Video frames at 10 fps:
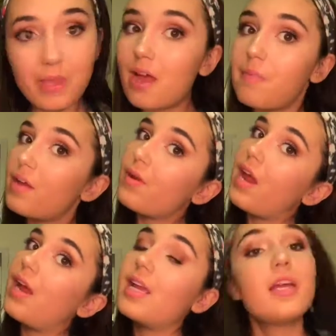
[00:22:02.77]
doing makeup, and when
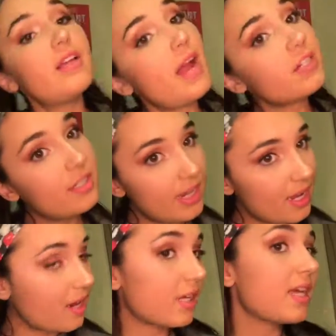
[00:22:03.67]
I actually did
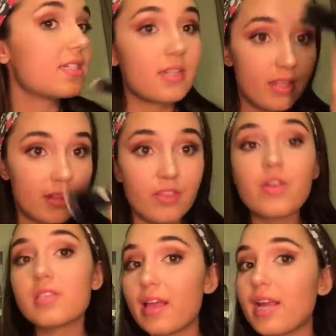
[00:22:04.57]
it, I realized the
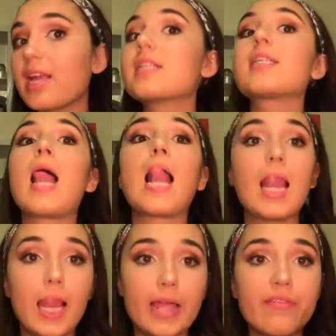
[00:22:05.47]
nose highlight is
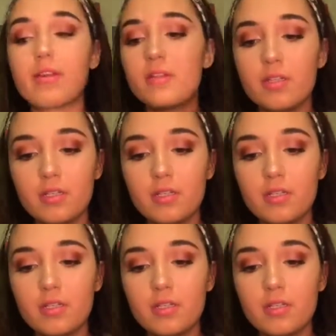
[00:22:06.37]
life.